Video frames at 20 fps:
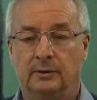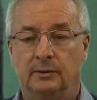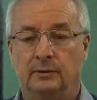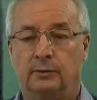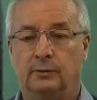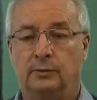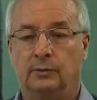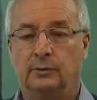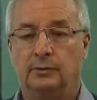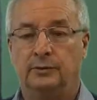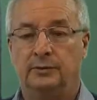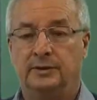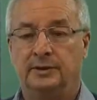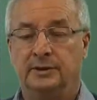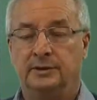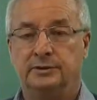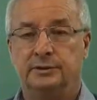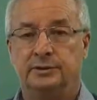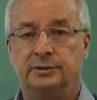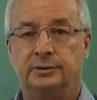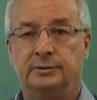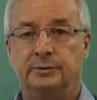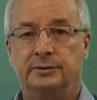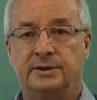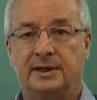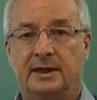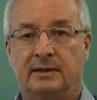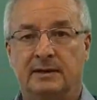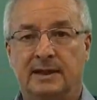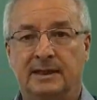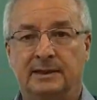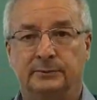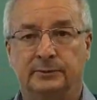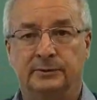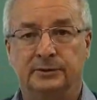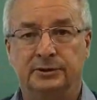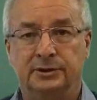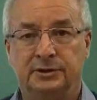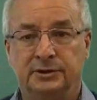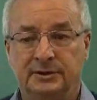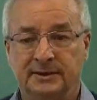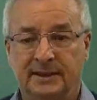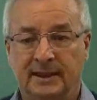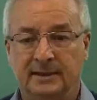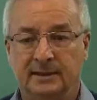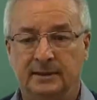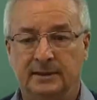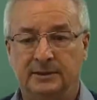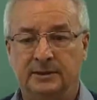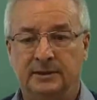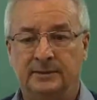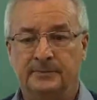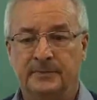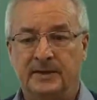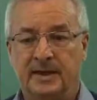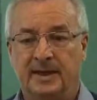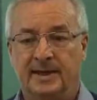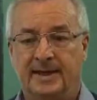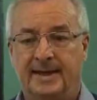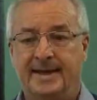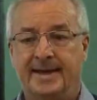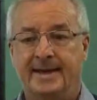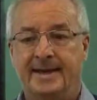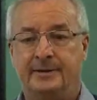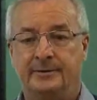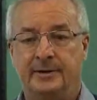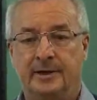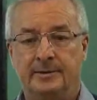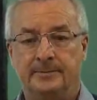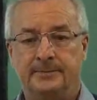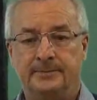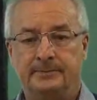or to use their language, Gaelic, Éire.